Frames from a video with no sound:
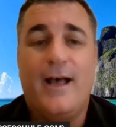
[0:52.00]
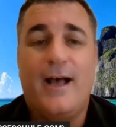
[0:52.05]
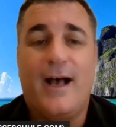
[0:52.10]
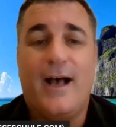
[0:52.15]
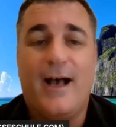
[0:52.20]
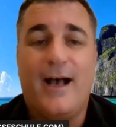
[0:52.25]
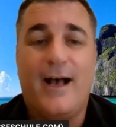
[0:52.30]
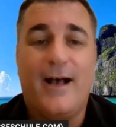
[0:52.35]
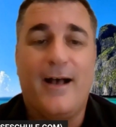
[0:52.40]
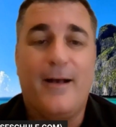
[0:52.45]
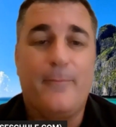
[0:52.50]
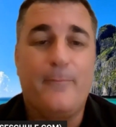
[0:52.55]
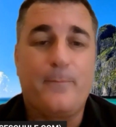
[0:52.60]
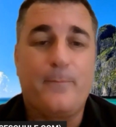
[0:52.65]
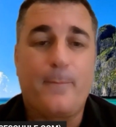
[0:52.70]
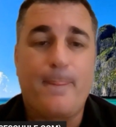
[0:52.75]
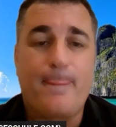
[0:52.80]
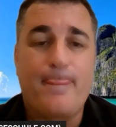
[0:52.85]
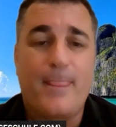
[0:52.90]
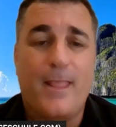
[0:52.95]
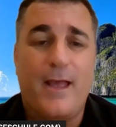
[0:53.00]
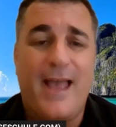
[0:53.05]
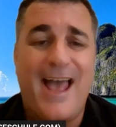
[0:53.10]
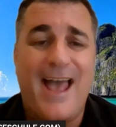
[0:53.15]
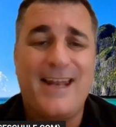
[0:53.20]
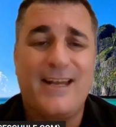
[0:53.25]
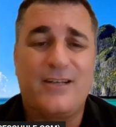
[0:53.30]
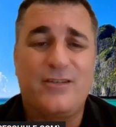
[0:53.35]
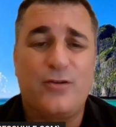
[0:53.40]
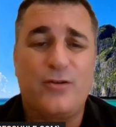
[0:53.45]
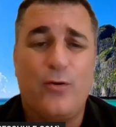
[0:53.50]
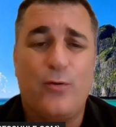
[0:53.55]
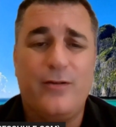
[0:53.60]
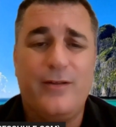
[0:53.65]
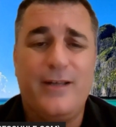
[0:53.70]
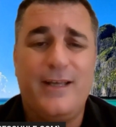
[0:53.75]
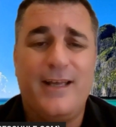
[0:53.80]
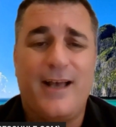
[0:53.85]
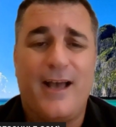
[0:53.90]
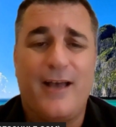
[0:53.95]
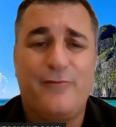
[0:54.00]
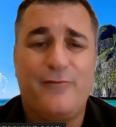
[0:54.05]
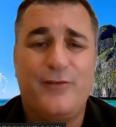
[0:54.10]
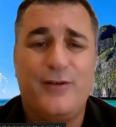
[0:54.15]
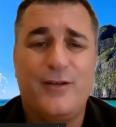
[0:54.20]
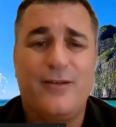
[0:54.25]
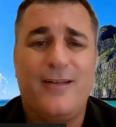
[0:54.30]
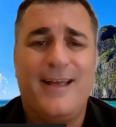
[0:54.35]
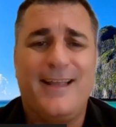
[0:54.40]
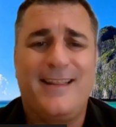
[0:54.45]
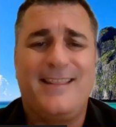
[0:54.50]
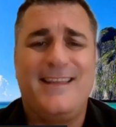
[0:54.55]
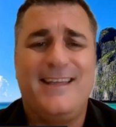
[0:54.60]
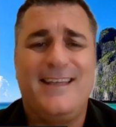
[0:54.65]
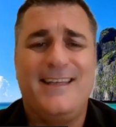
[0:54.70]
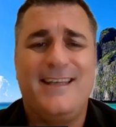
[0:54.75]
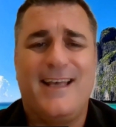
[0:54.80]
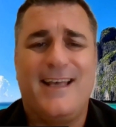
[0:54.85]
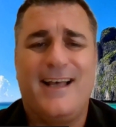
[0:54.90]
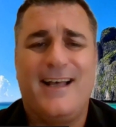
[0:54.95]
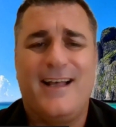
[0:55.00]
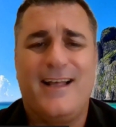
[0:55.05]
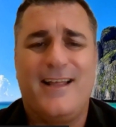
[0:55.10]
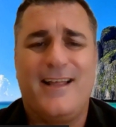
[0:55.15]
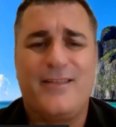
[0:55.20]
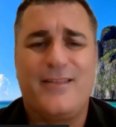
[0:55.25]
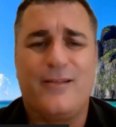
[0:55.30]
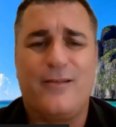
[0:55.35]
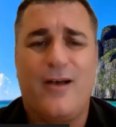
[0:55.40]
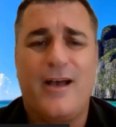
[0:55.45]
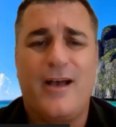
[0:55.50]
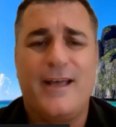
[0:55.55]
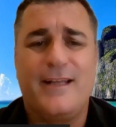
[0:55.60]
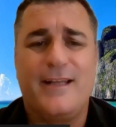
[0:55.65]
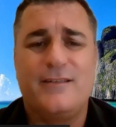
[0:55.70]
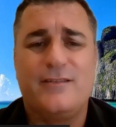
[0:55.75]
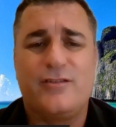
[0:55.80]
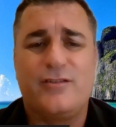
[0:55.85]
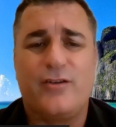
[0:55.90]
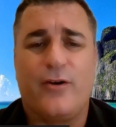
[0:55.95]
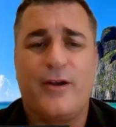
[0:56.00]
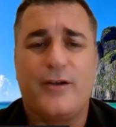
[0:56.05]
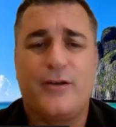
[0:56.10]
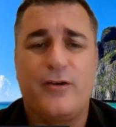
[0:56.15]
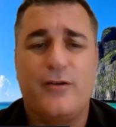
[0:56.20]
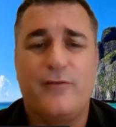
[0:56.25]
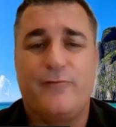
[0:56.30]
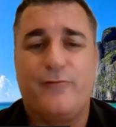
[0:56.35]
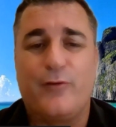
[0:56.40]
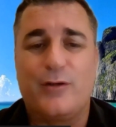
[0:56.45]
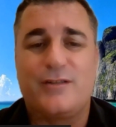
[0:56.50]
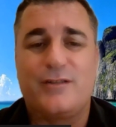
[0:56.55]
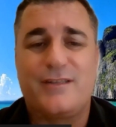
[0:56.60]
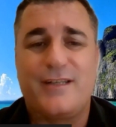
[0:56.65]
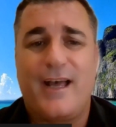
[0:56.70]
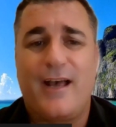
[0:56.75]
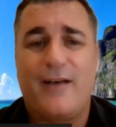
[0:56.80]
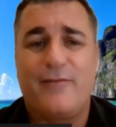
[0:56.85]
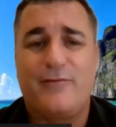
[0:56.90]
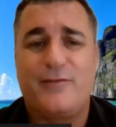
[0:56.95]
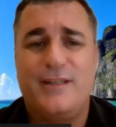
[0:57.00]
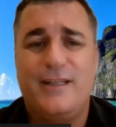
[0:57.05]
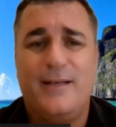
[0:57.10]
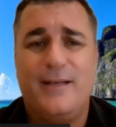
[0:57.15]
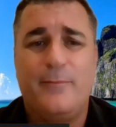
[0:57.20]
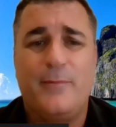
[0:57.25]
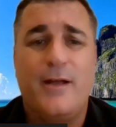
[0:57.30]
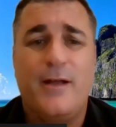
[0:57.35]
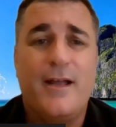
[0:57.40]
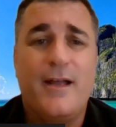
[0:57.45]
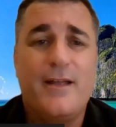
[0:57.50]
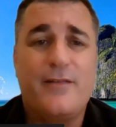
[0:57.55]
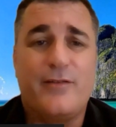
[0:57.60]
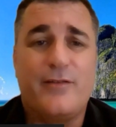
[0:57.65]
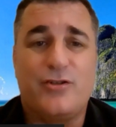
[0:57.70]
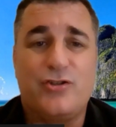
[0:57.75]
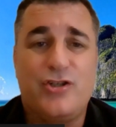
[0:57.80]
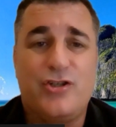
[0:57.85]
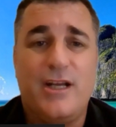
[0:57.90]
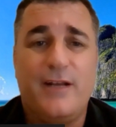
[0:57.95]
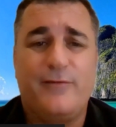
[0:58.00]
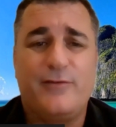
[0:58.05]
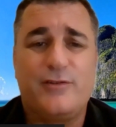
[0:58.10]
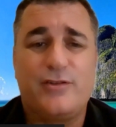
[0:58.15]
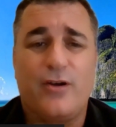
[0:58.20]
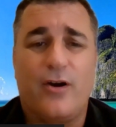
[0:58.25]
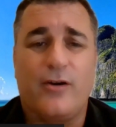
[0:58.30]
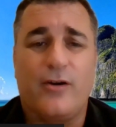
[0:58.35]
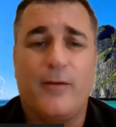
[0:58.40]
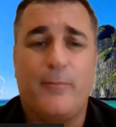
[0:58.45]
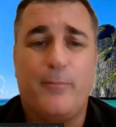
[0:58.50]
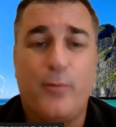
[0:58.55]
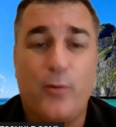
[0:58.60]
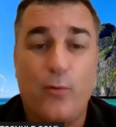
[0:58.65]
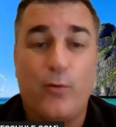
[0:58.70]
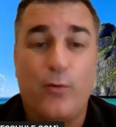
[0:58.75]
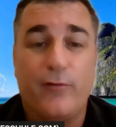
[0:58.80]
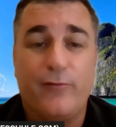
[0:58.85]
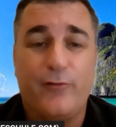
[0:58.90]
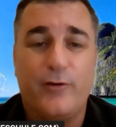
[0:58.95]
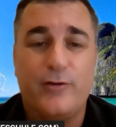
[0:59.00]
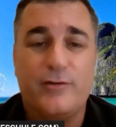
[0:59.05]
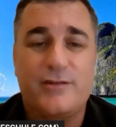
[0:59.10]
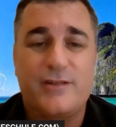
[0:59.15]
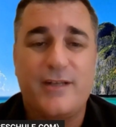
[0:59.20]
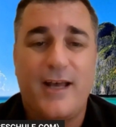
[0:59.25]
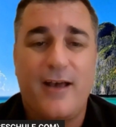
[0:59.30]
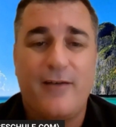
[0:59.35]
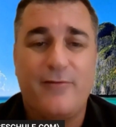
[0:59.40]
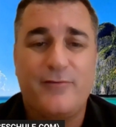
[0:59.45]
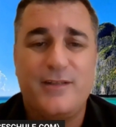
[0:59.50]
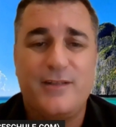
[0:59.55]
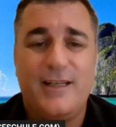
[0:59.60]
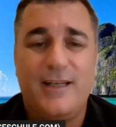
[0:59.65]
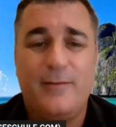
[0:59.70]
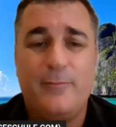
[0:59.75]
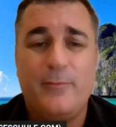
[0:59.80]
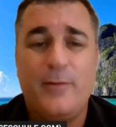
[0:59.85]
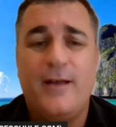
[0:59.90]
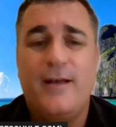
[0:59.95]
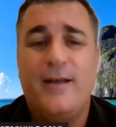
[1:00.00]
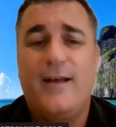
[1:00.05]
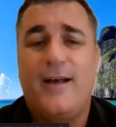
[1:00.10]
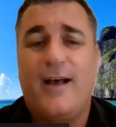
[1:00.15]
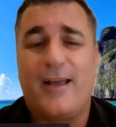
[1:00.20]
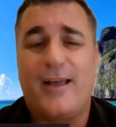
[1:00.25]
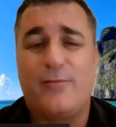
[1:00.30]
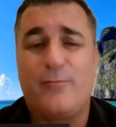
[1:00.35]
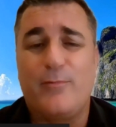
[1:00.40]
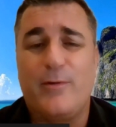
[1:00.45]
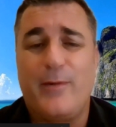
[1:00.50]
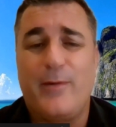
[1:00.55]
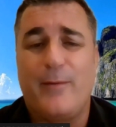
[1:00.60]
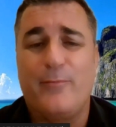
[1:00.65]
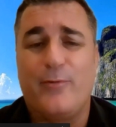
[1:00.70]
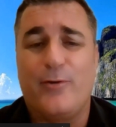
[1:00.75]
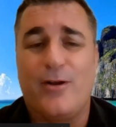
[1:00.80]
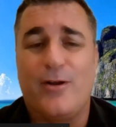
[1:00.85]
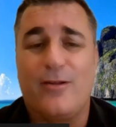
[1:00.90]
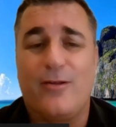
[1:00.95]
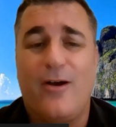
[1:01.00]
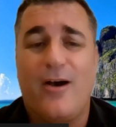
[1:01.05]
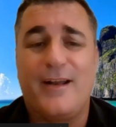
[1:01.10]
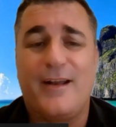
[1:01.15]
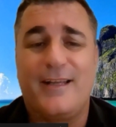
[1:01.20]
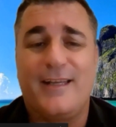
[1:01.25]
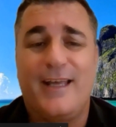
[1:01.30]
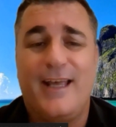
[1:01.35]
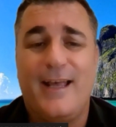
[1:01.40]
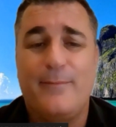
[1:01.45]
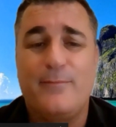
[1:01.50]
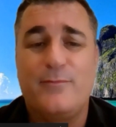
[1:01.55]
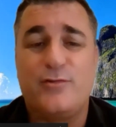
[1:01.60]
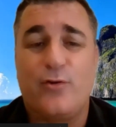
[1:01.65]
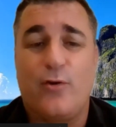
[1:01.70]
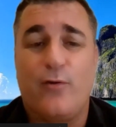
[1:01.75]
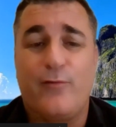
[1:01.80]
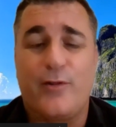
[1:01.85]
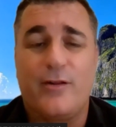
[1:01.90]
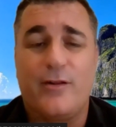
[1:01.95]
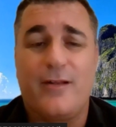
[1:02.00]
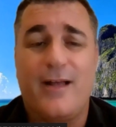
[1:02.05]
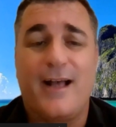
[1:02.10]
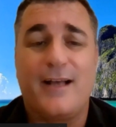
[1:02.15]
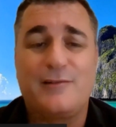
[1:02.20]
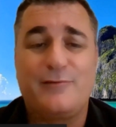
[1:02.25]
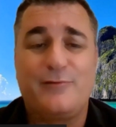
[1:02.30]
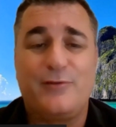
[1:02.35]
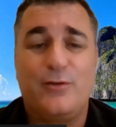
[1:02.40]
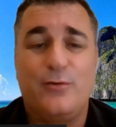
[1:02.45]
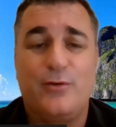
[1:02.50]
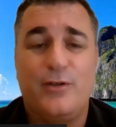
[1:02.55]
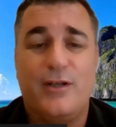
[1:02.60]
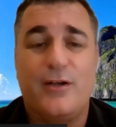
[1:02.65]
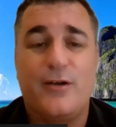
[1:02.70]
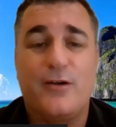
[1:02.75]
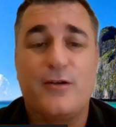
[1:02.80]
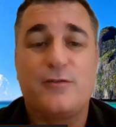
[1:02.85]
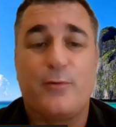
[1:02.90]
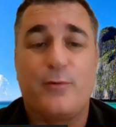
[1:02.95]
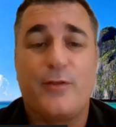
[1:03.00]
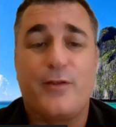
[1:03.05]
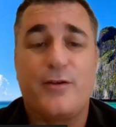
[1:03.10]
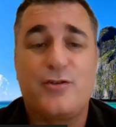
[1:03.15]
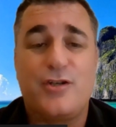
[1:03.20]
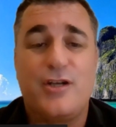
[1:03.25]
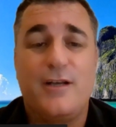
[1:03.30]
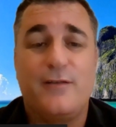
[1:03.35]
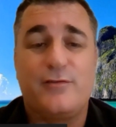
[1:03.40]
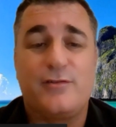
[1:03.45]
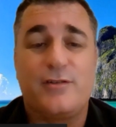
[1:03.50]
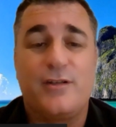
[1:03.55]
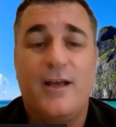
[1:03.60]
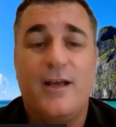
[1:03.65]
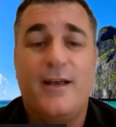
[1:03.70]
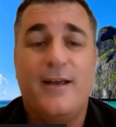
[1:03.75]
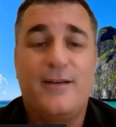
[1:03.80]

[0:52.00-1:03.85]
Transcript: Anecdotally, I feel like the Lions are a good first half team. The Chiefs are a poor first half team. I can remember a lot of games over the last few years where the Chiefs